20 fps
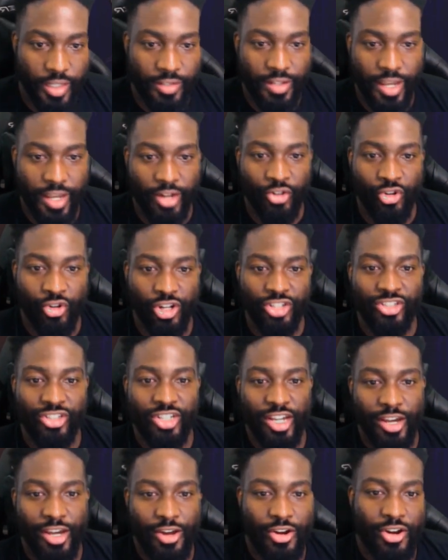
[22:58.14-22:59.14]
that's like crush
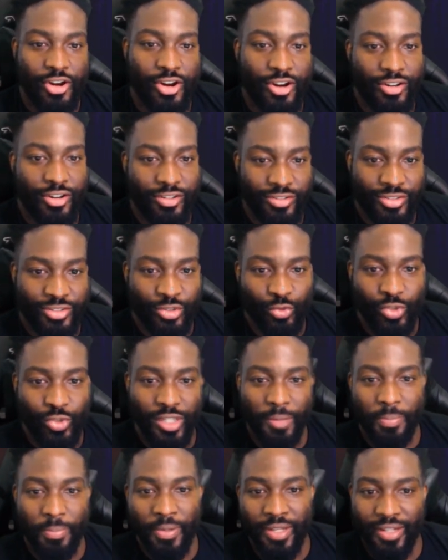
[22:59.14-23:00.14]
counter
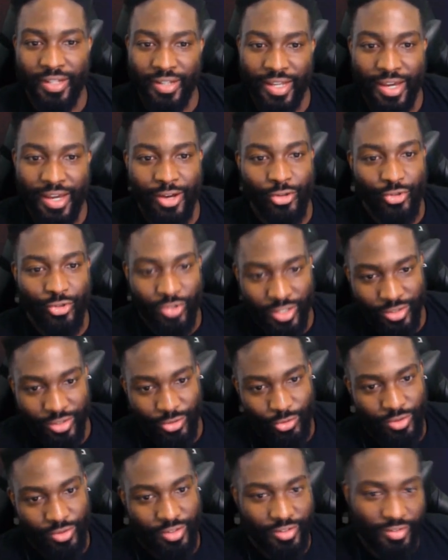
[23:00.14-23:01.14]
sweep, and now you can
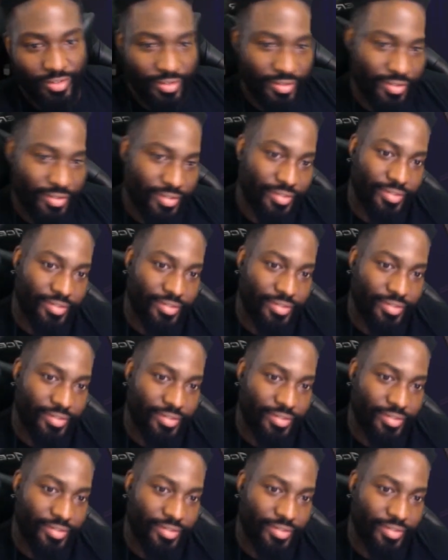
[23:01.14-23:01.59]
do this.